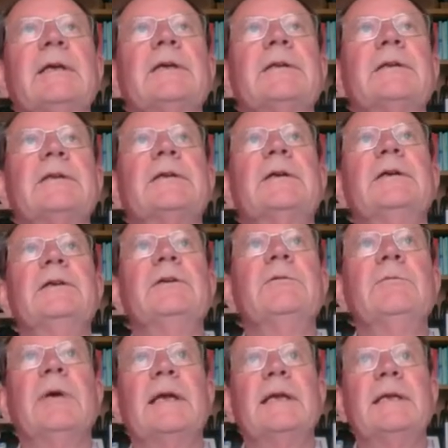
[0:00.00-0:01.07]
that
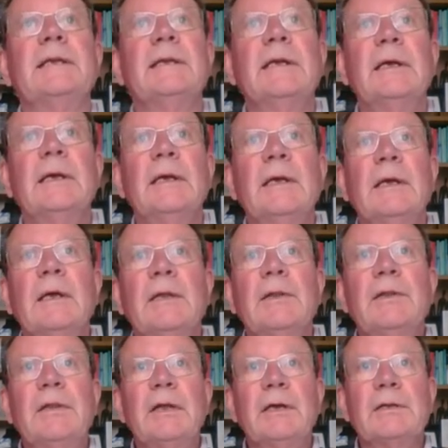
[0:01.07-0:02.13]
you made,
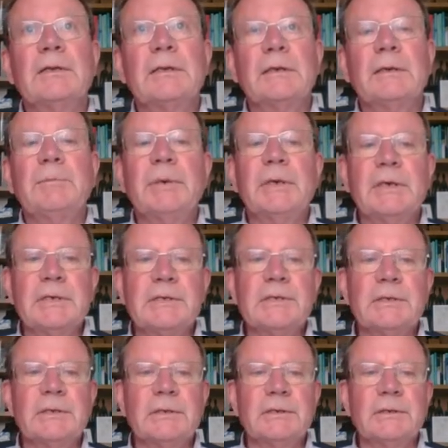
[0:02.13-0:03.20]
that
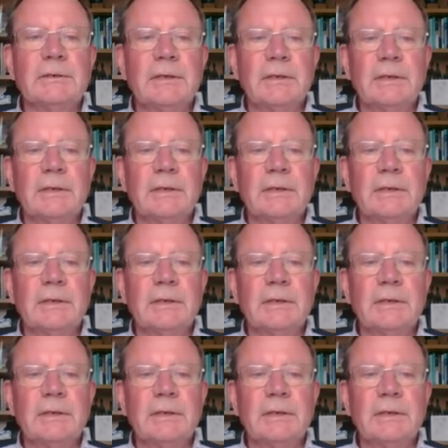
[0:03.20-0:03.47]
personal